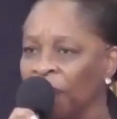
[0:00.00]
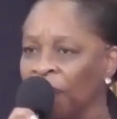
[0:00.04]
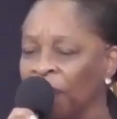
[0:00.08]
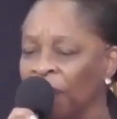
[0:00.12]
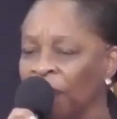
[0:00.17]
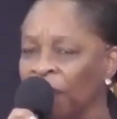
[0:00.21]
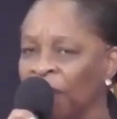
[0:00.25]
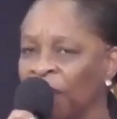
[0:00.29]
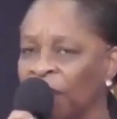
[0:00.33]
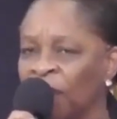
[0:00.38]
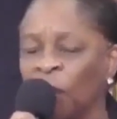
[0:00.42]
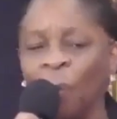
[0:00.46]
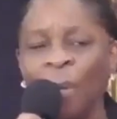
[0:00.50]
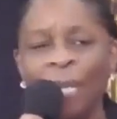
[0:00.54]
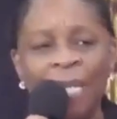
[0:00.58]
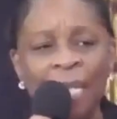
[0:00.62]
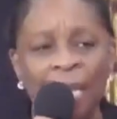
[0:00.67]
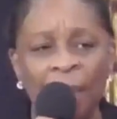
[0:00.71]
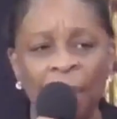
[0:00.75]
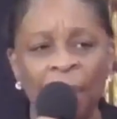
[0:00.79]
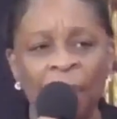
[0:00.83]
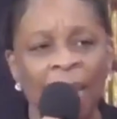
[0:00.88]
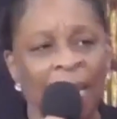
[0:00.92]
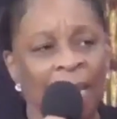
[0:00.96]
So when
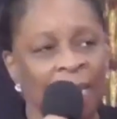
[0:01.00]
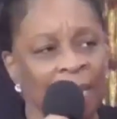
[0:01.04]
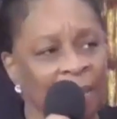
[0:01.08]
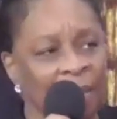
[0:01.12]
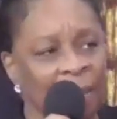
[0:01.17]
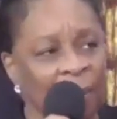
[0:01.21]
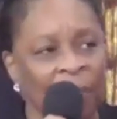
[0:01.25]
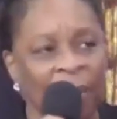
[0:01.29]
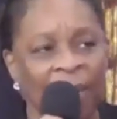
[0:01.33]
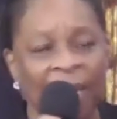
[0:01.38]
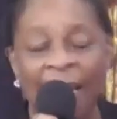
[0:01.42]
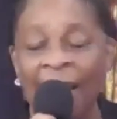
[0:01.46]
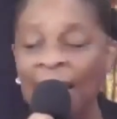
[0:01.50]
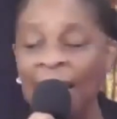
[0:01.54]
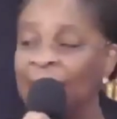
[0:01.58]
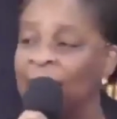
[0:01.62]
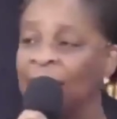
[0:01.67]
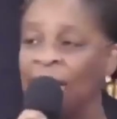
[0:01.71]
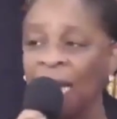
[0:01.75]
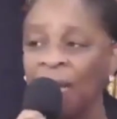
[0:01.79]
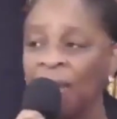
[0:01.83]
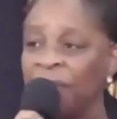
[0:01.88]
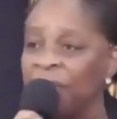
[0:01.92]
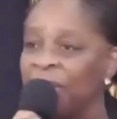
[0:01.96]
he passed away, I
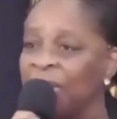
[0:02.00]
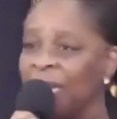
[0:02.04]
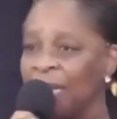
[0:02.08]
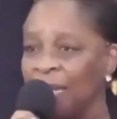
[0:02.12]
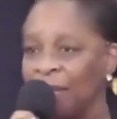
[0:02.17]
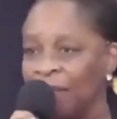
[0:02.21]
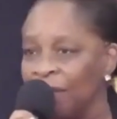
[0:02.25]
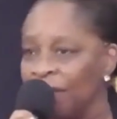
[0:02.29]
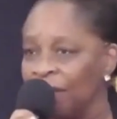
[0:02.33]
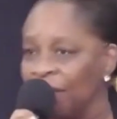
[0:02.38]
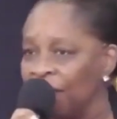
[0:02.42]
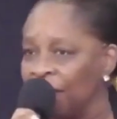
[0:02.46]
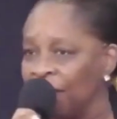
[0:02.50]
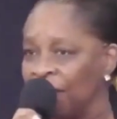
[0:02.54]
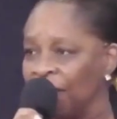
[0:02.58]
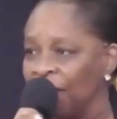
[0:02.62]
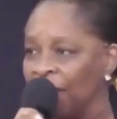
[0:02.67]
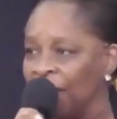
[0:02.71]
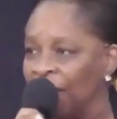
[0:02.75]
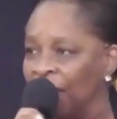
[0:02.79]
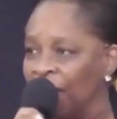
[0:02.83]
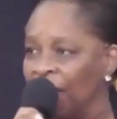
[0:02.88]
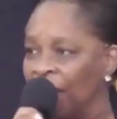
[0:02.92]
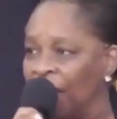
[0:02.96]
didn't have tears
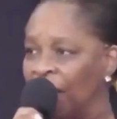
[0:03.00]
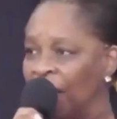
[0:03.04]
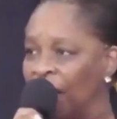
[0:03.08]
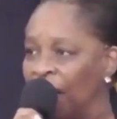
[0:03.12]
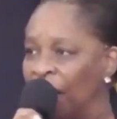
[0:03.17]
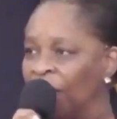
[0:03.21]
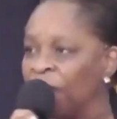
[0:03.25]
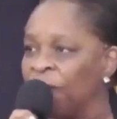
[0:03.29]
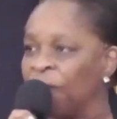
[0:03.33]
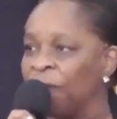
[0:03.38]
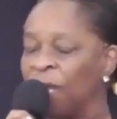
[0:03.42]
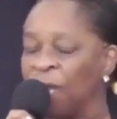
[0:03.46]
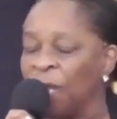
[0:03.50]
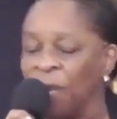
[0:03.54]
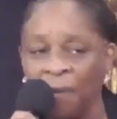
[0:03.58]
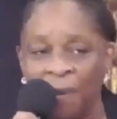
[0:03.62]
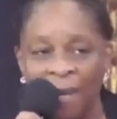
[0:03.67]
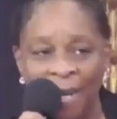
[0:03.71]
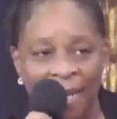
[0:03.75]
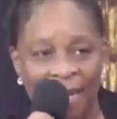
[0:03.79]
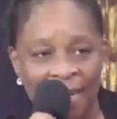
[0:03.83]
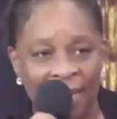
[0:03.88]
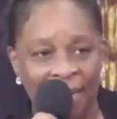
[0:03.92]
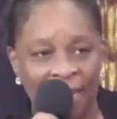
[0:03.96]
of
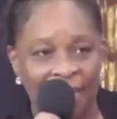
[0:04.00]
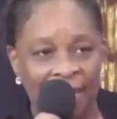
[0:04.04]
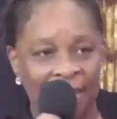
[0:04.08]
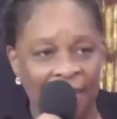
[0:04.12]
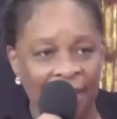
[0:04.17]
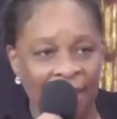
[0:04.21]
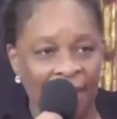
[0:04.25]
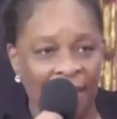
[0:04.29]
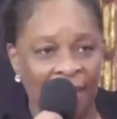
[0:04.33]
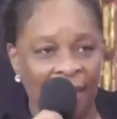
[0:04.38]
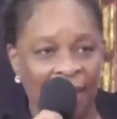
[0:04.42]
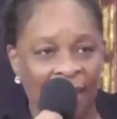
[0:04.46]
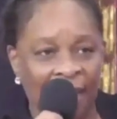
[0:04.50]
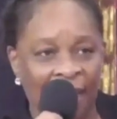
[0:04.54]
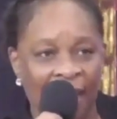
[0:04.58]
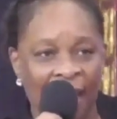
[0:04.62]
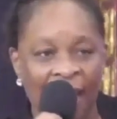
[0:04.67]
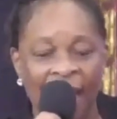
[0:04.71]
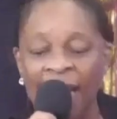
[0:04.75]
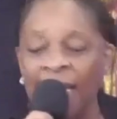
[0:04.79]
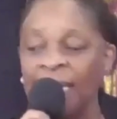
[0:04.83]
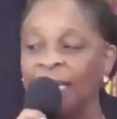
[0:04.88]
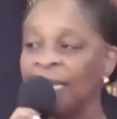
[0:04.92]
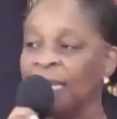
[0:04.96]
regret. I
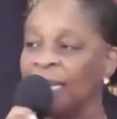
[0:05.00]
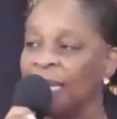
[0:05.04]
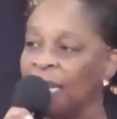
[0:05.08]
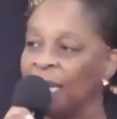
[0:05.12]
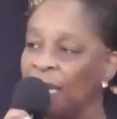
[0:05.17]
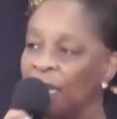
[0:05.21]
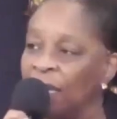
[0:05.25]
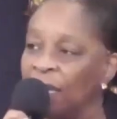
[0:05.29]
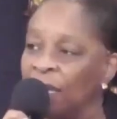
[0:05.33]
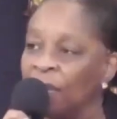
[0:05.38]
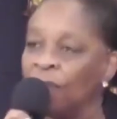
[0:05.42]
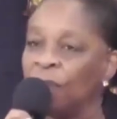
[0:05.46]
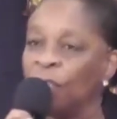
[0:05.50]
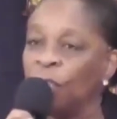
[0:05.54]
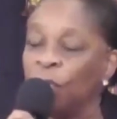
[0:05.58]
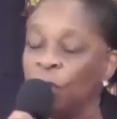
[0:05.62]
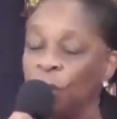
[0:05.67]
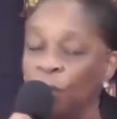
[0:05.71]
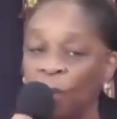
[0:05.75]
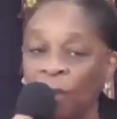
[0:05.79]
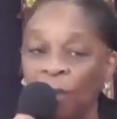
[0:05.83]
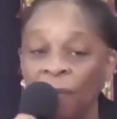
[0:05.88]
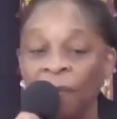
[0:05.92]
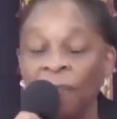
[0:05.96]
had tears of
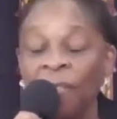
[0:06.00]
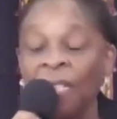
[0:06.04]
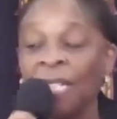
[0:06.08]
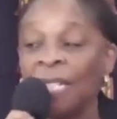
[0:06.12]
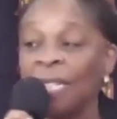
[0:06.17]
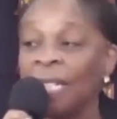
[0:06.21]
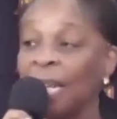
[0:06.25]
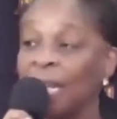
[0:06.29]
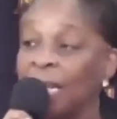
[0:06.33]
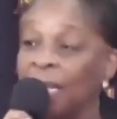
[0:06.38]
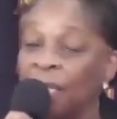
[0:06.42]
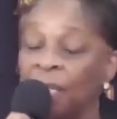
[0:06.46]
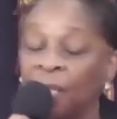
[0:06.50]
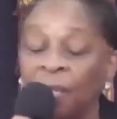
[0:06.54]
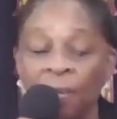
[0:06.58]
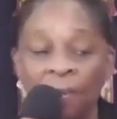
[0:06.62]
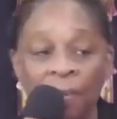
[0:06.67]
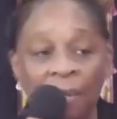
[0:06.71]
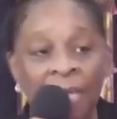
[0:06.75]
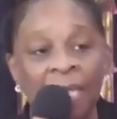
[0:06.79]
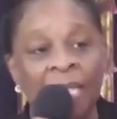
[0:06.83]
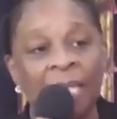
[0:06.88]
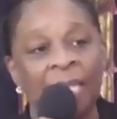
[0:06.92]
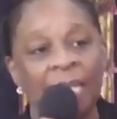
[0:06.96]
joy for the
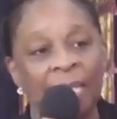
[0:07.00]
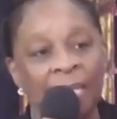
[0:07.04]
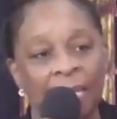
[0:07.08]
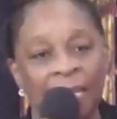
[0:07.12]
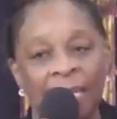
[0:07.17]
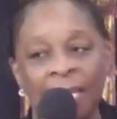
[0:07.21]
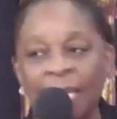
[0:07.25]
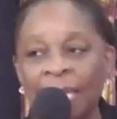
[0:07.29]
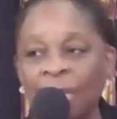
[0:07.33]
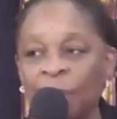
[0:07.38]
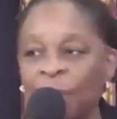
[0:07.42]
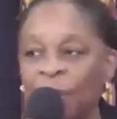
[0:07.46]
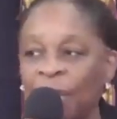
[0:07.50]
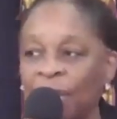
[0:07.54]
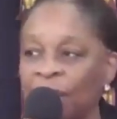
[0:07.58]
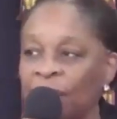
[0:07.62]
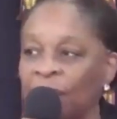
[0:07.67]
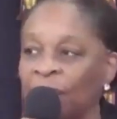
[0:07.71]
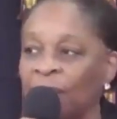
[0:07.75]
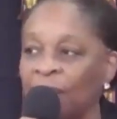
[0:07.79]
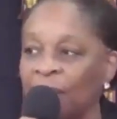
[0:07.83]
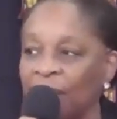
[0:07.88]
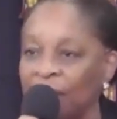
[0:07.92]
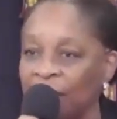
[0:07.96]
93 years that he spent
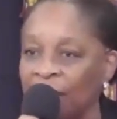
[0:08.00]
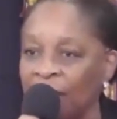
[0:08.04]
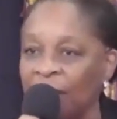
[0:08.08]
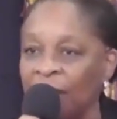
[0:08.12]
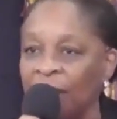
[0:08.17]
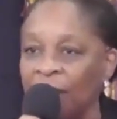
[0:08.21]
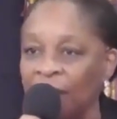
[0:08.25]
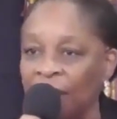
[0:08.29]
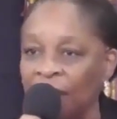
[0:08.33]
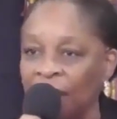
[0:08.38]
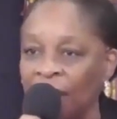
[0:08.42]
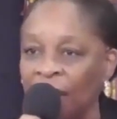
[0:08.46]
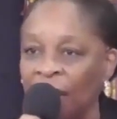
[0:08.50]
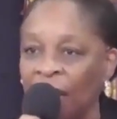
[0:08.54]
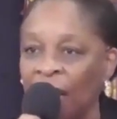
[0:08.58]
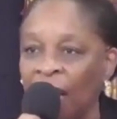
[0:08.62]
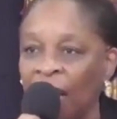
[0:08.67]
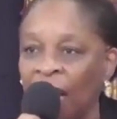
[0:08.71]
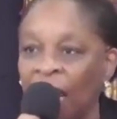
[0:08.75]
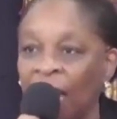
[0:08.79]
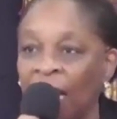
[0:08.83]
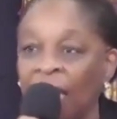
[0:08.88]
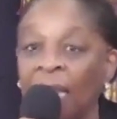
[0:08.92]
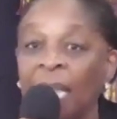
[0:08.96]
on this earth
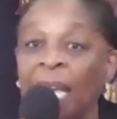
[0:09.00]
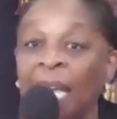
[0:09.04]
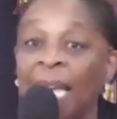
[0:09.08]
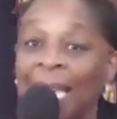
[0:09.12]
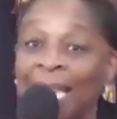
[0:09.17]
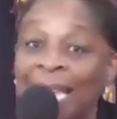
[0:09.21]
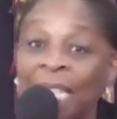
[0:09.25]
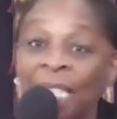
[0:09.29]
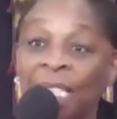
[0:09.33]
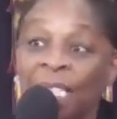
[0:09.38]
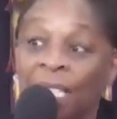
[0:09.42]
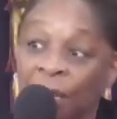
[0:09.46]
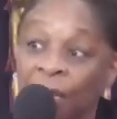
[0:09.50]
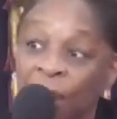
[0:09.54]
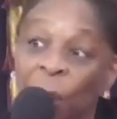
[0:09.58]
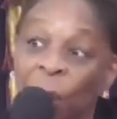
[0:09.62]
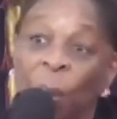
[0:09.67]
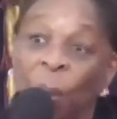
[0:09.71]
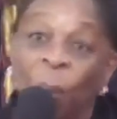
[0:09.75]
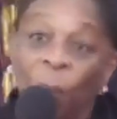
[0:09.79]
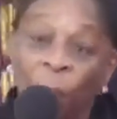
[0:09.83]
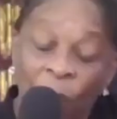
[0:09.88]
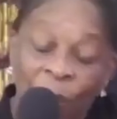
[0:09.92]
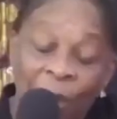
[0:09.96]
and that he did
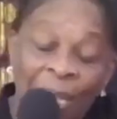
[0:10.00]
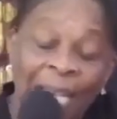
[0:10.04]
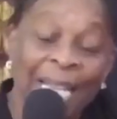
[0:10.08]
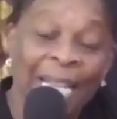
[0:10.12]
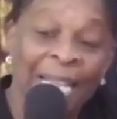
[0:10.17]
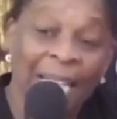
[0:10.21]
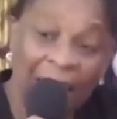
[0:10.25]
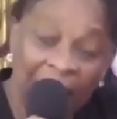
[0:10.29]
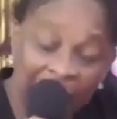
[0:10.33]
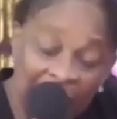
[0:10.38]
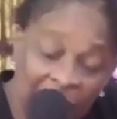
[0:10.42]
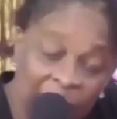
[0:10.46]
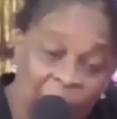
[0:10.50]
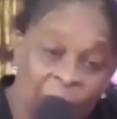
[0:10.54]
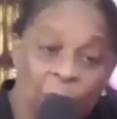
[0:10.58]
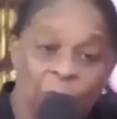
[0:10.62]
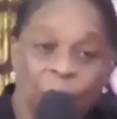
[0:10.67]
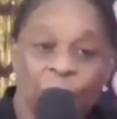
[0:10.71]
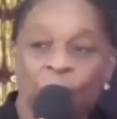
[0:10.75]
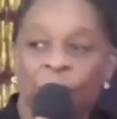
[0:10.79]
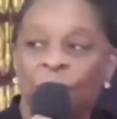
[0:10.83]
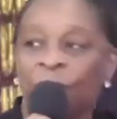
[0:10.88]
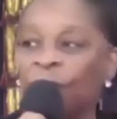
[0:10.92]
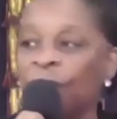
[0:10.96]
all that he
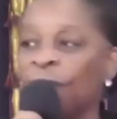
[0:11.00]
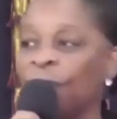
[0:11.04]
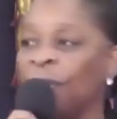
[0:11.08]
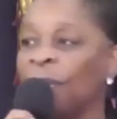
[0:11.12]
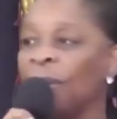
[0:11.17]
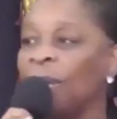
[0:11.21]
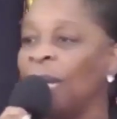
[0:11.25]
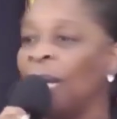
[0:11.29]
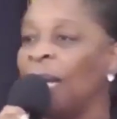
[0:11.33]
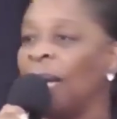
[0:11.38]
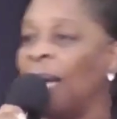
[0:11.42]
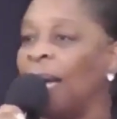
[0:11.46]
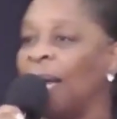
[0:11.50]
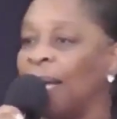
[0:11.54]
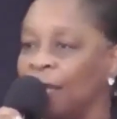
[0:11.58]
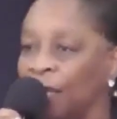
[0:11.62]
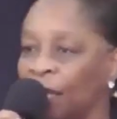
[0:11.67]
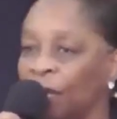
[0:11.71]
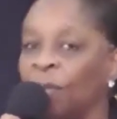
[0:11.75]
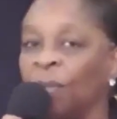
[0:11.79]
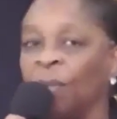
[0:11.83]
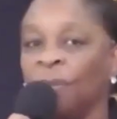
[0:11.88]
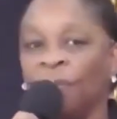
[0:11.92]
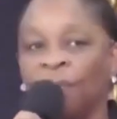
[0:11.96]
could do as a
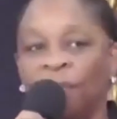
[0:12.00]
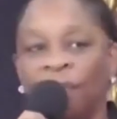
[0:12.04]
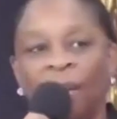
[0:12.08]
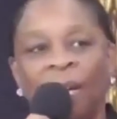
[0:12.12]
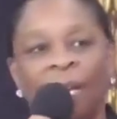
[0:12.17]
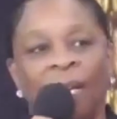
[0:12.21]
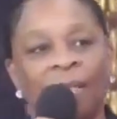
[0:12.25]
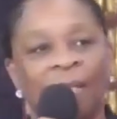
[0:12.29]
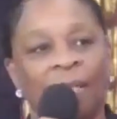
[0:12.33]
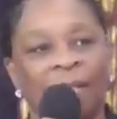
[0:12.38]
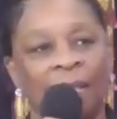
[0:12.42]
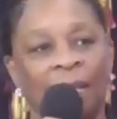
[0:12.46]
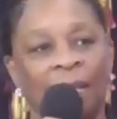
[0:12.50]
good father.